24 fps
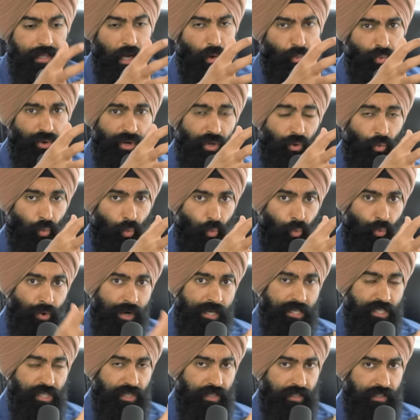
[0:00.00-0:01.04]
that real
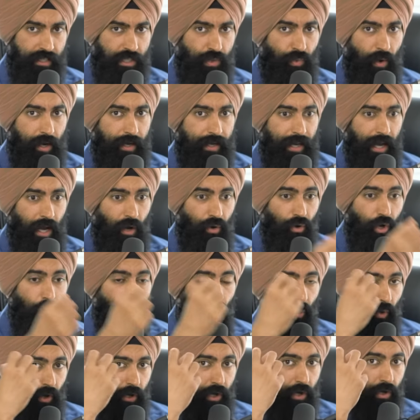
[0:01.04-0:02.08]
richness right now
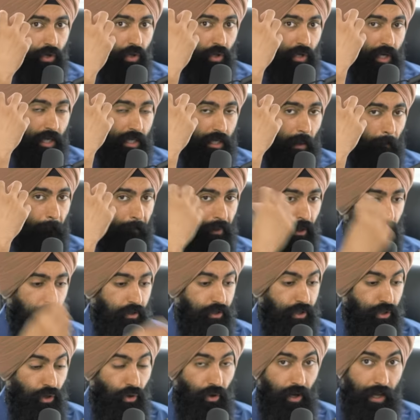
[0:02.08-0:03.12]
where you're looking to
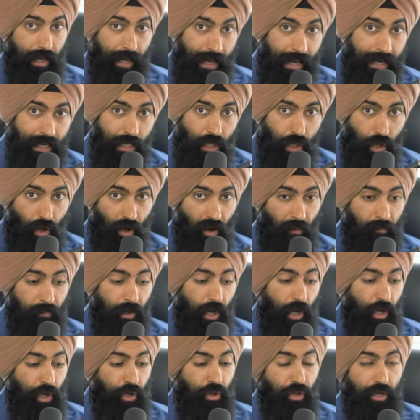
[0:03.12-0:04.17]
build your income,
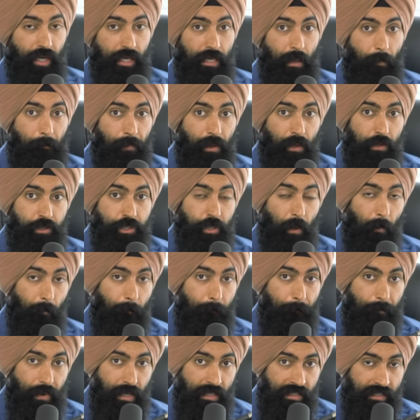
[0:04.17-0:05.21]
you're looking to build your
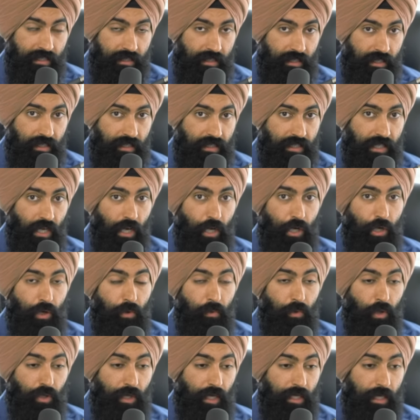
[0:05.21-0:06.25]
business,
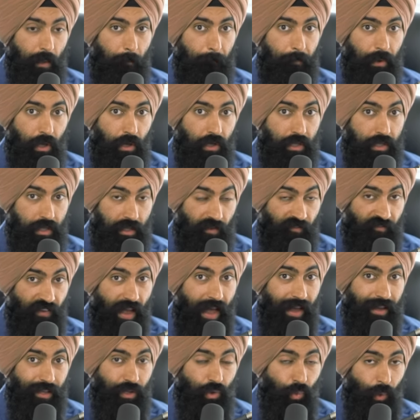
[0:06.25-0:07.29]
you're looking to build the
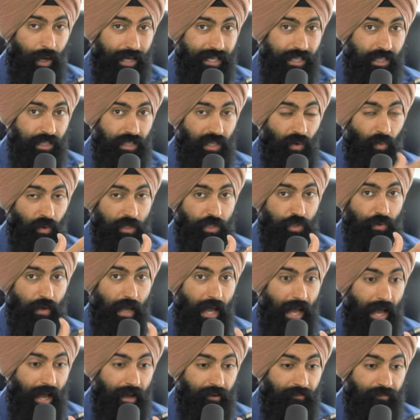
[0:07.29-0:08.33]
valuation of what you
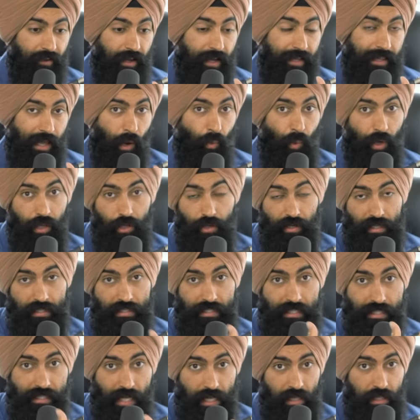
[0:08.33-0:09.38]
have, that way you
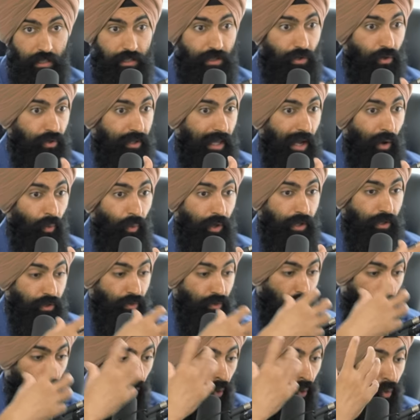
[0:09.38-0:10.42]
can sell it or that way
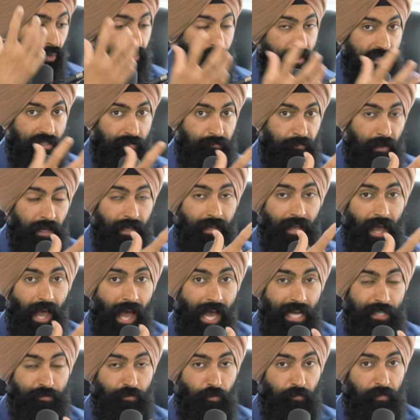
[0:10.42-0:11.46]
you own this big
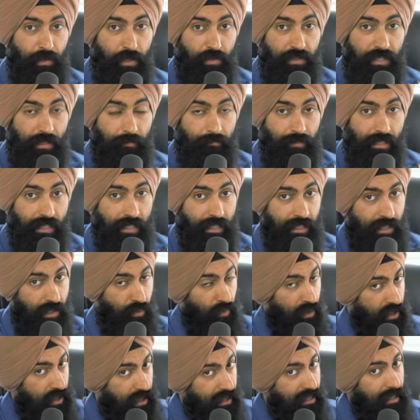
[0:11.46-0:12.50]
cash flow producing business,
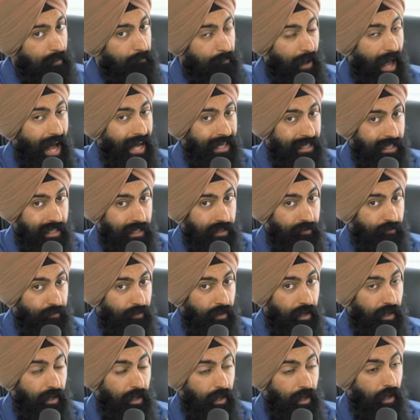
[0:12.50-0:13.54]
which isn't passive,
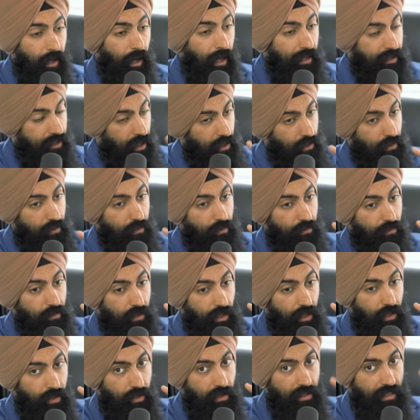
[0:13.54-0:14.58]
until you
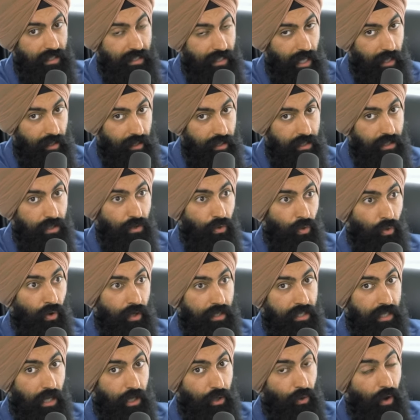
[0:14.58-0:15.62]
either sell it or
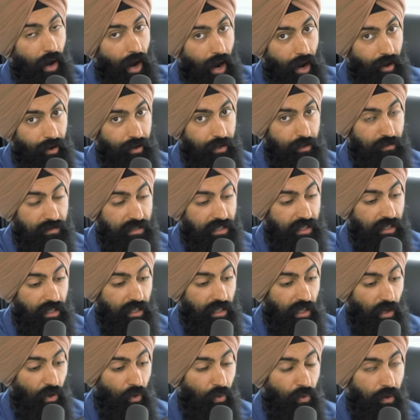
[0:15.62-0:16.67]
until you hire a new C
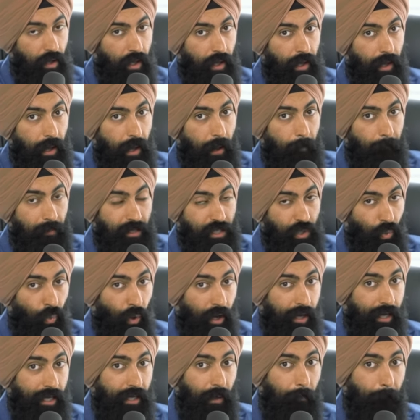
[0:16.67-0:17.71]
E O. But you're
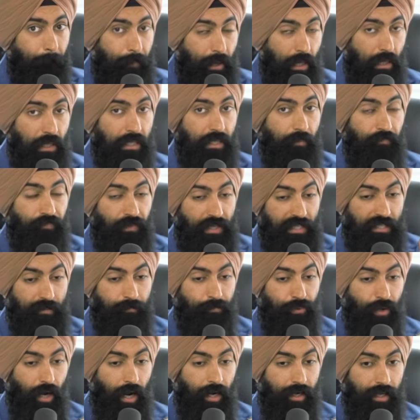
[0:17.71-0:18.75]
working to build this
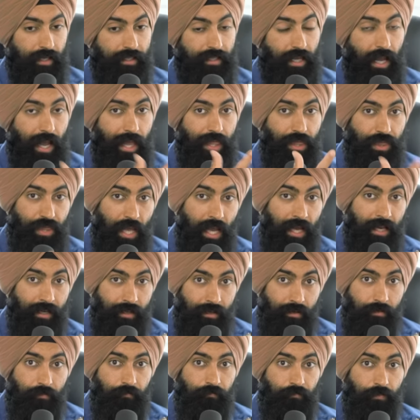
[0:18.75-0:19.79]
product, and
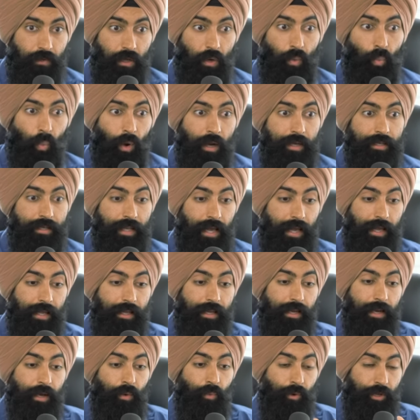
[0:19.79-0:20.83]
then one
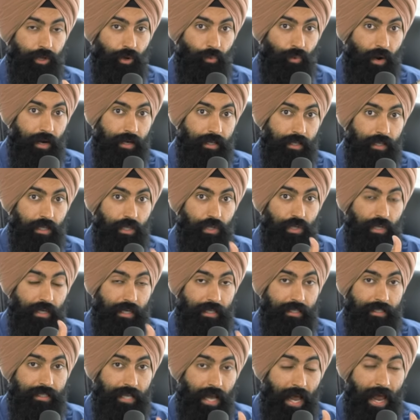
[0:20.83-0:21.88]
day when you're ready, you
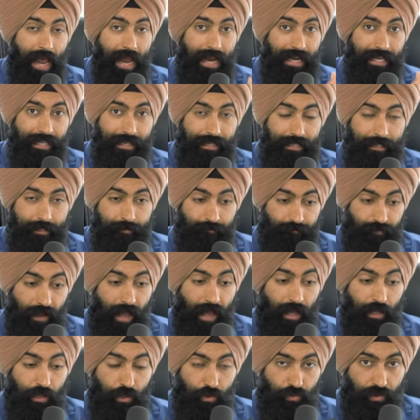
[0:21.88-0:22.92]
can take this
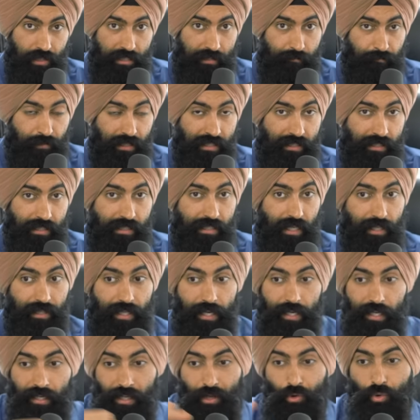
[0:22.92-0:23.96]
value, this business, and
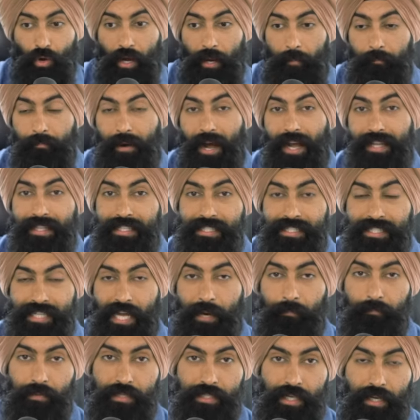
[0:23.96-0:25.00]
then you can go out and buy these
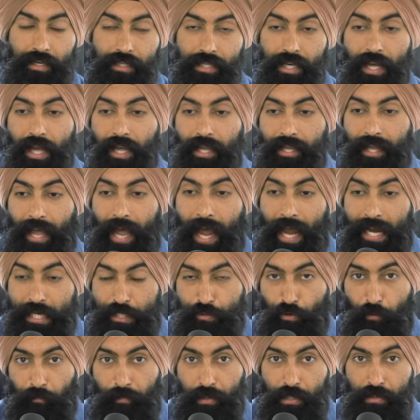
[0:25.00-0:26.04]
ten percent
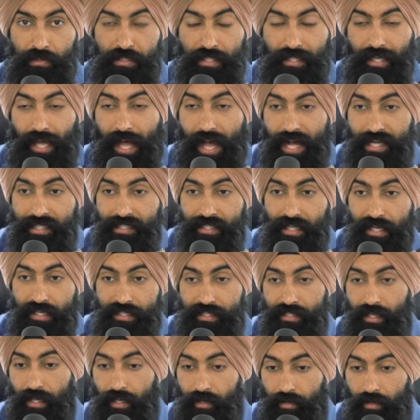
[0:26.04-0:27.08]
cash flow producing
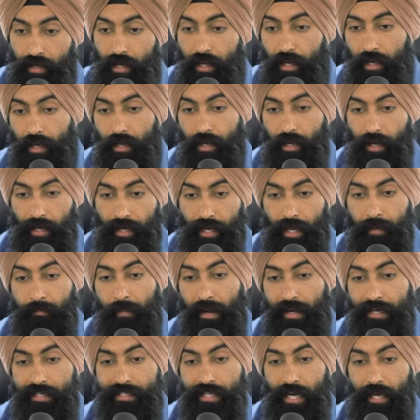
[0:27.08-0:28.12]
assets. And again,
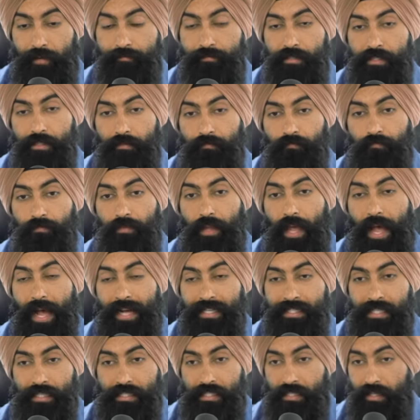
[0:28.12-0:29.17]
many times
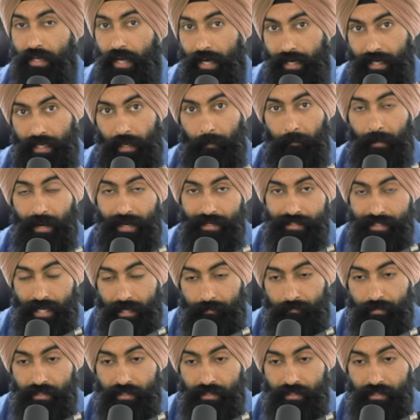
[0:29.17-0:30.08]
assets are not going to pay ten